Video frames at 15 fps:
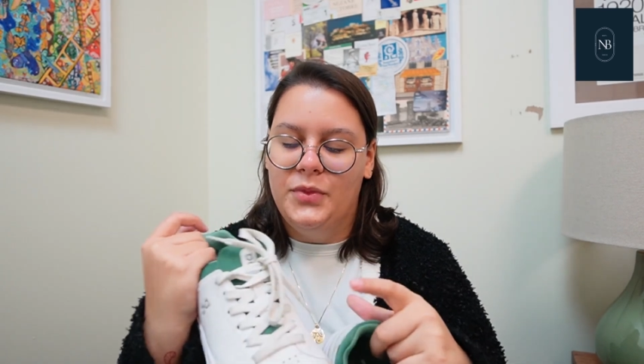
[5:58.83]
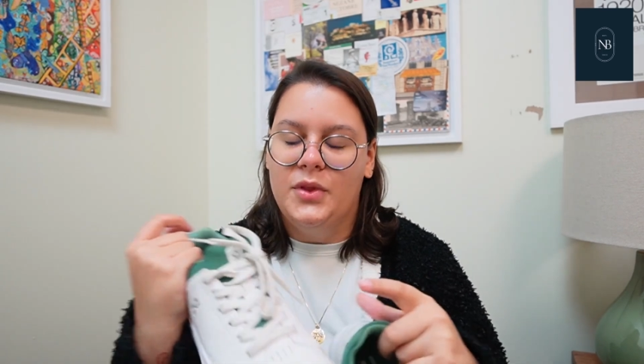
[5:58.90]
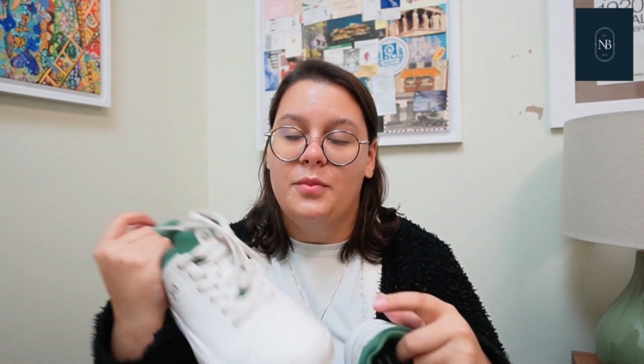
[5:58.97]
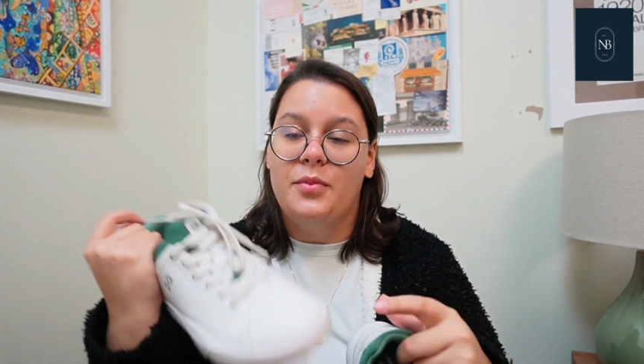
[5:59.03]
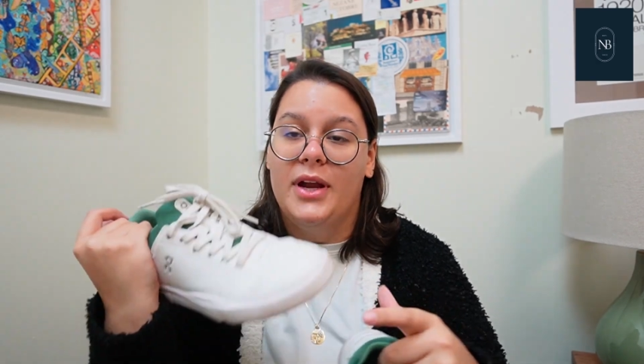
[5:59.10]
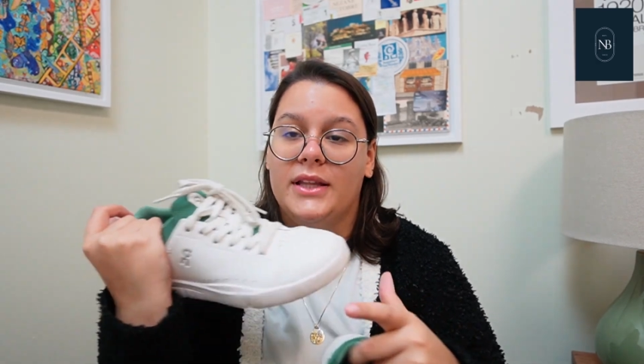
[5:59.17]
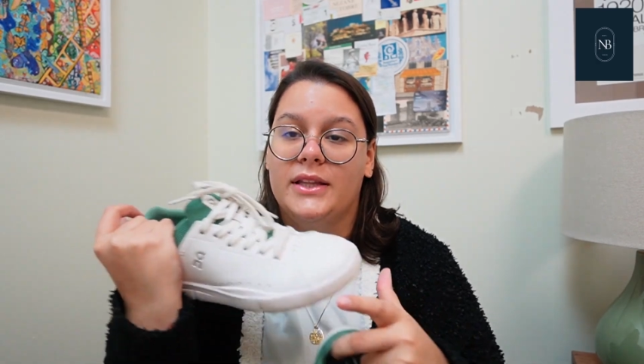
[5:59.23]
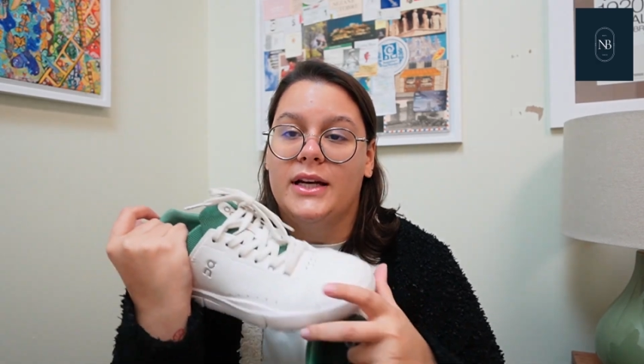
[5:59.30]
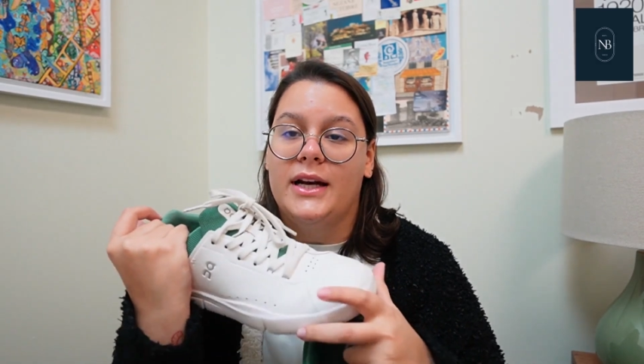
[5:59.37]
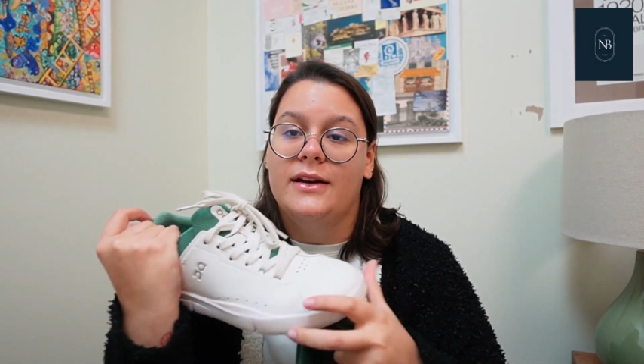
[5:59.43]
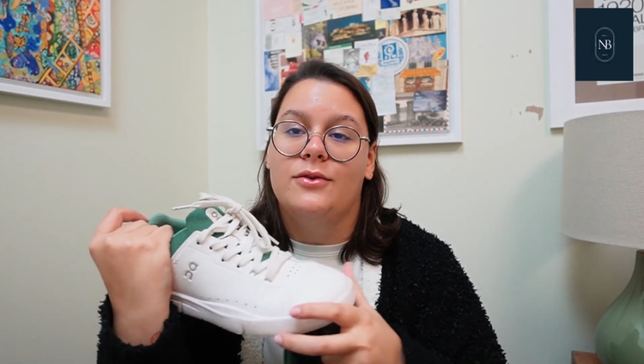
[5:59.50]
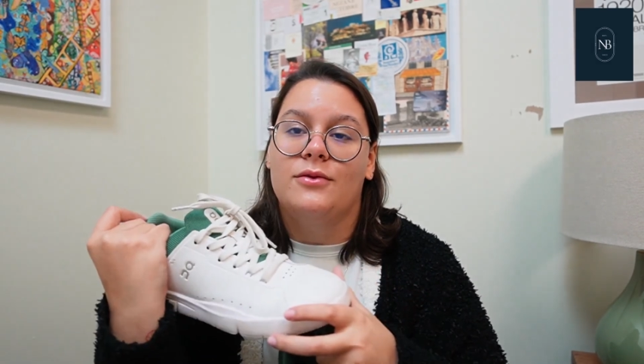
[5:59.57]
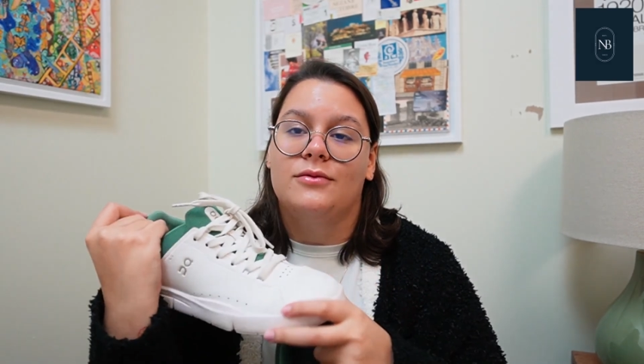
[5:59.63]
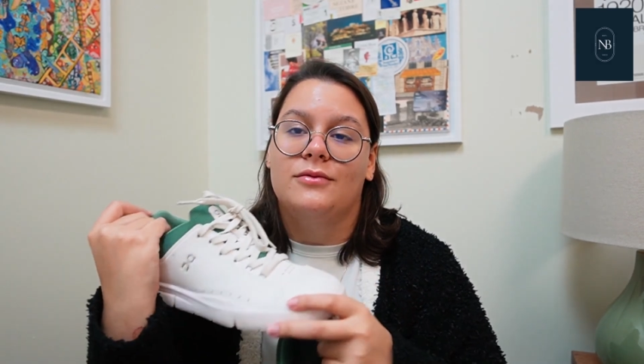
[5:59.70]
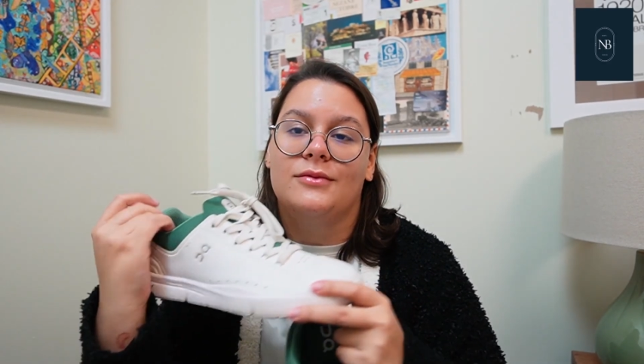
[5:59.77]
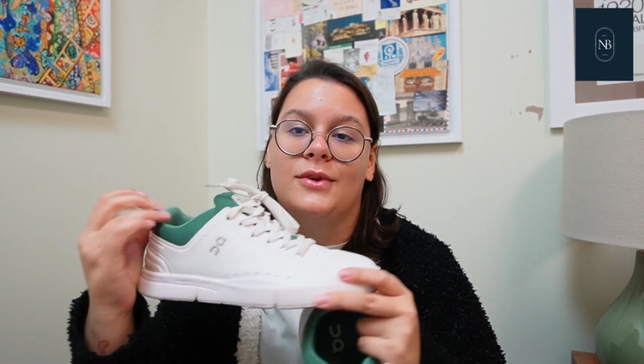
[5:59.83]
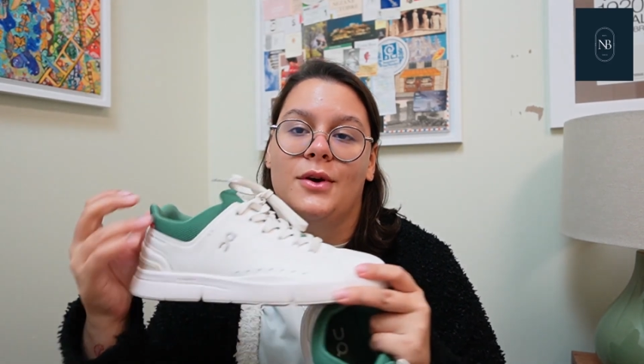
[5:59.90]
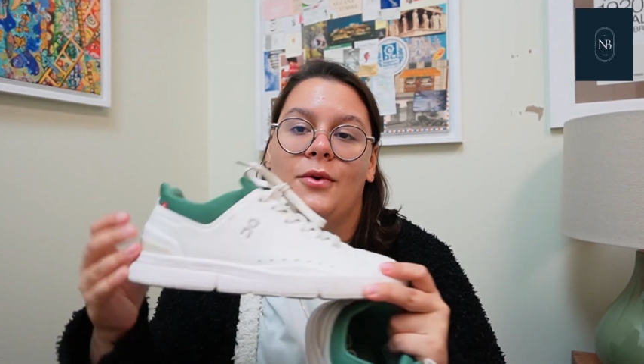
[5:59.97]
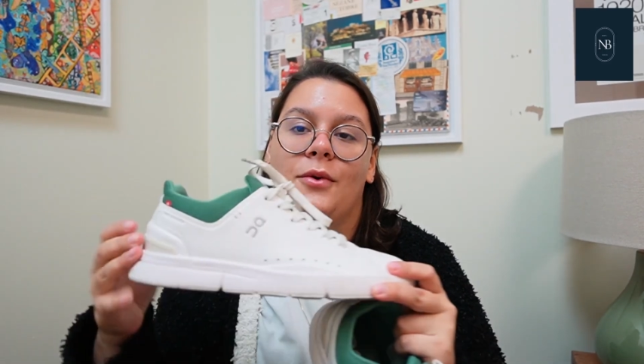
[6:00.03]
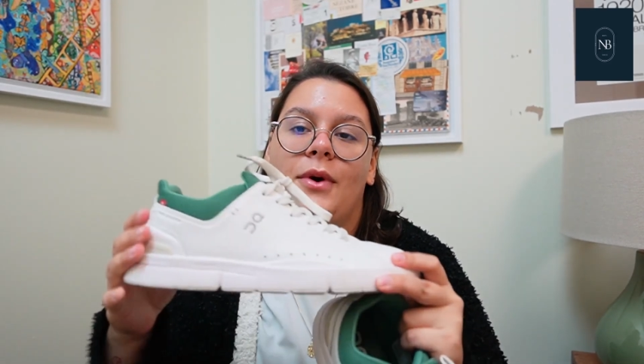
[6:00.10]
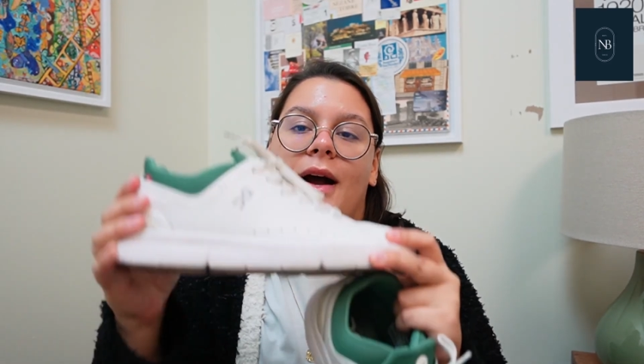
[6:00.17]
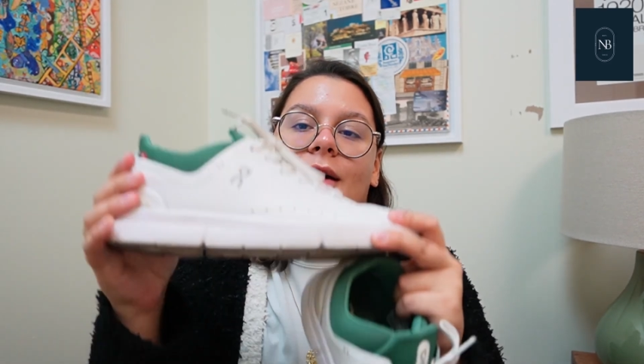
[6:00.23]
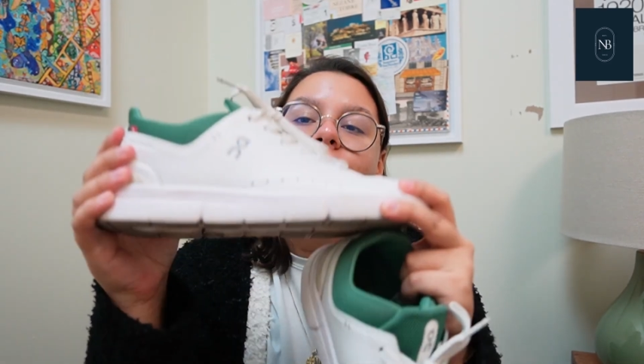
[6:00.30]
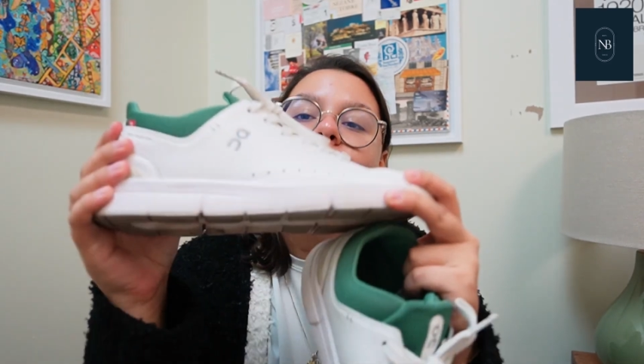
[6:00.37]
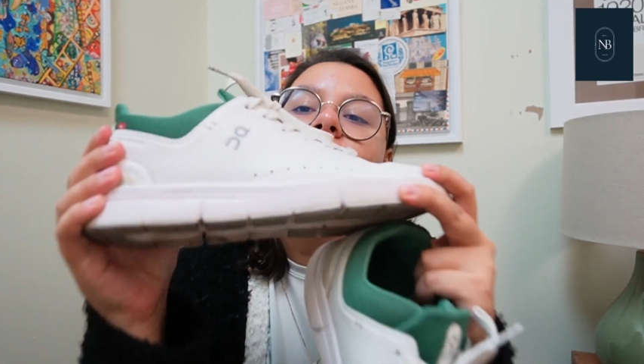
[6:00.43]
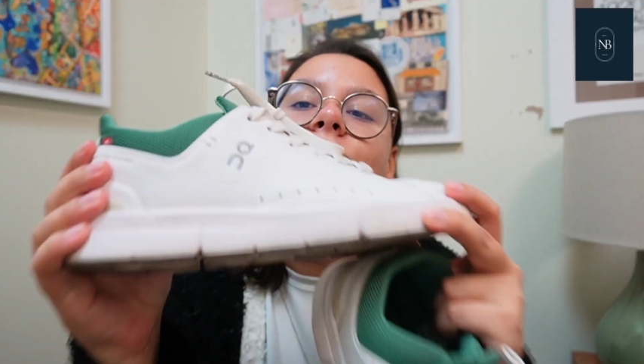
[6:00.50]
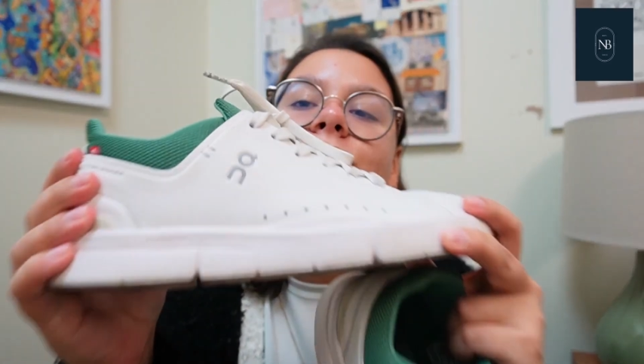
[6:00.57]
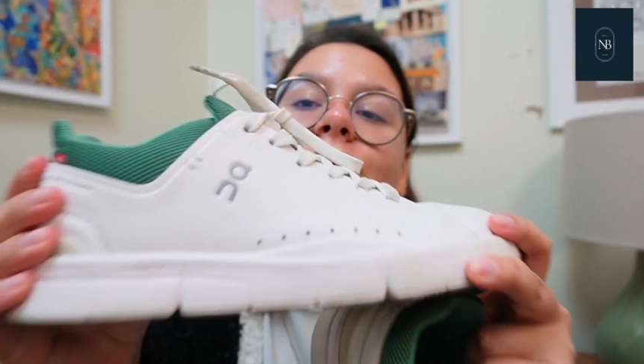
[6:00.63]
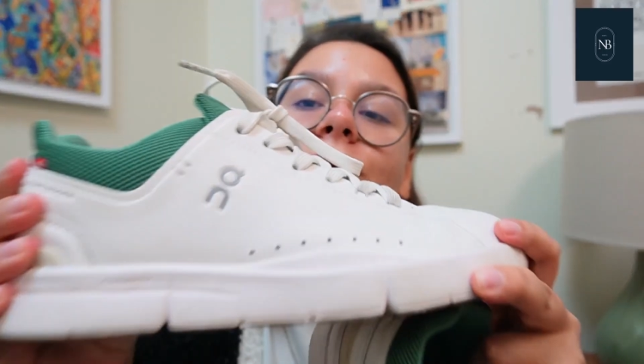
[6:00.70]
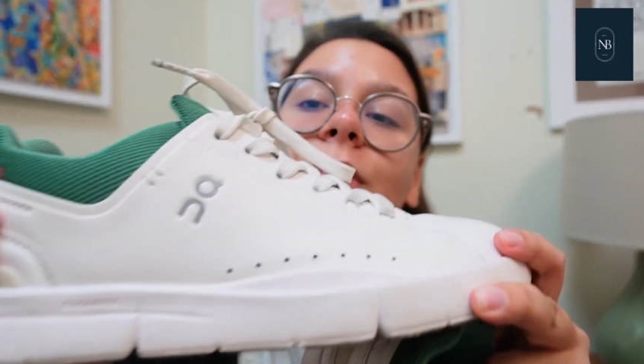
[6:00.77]
the brand that I don't know how
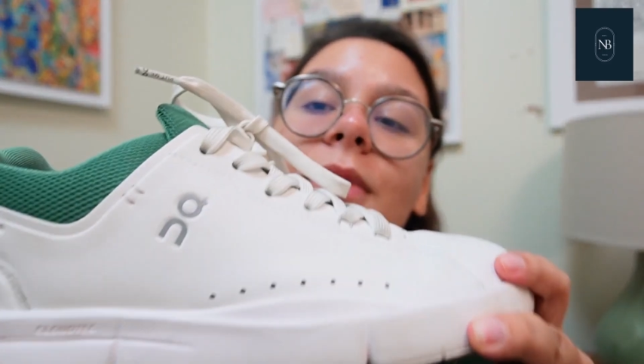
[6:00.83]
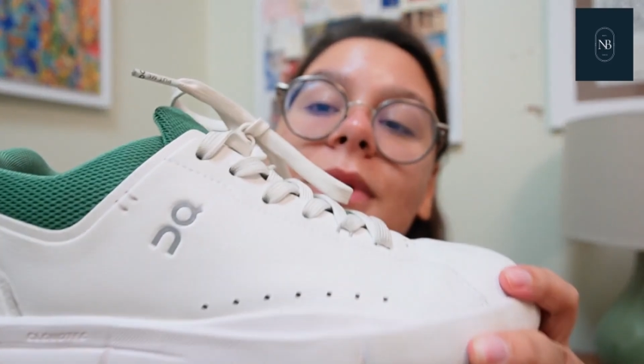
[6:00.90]
to